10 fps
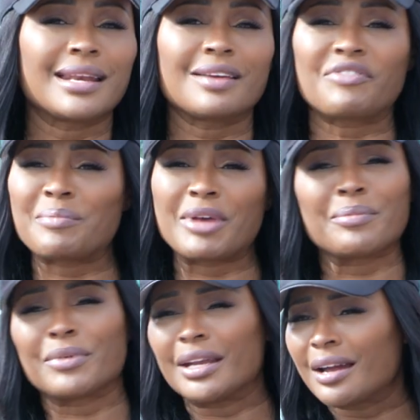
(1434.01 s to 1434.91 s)
And if I
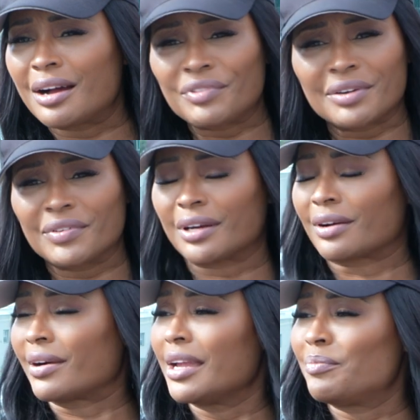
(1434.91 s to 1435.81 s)
make money off of
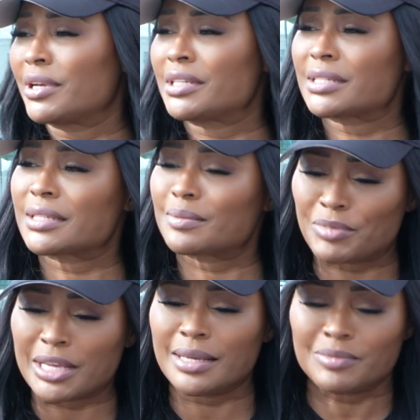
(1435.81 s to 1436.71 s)
it, great, but just
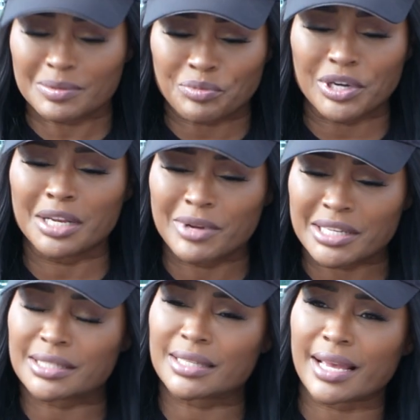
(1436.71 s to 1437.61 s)
be pretty
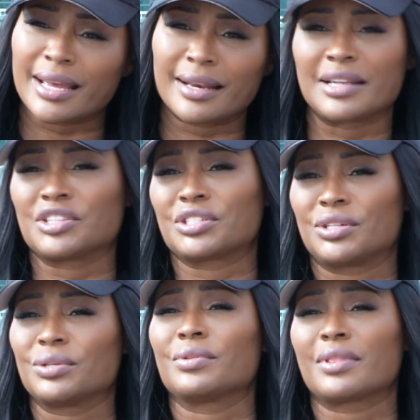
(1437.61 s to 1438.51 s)
much set and
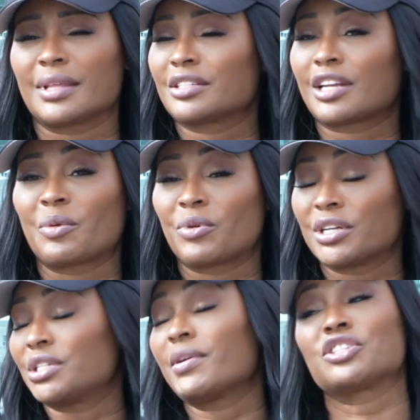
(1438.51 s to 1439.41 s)
just do the things that I
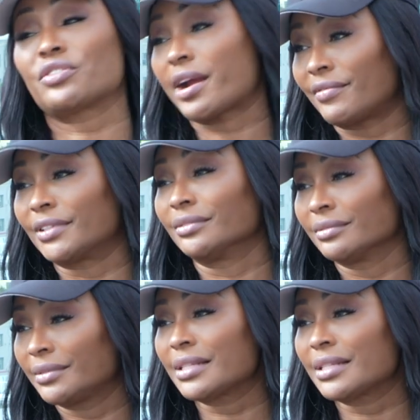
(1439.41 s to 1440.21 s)
want to and travel.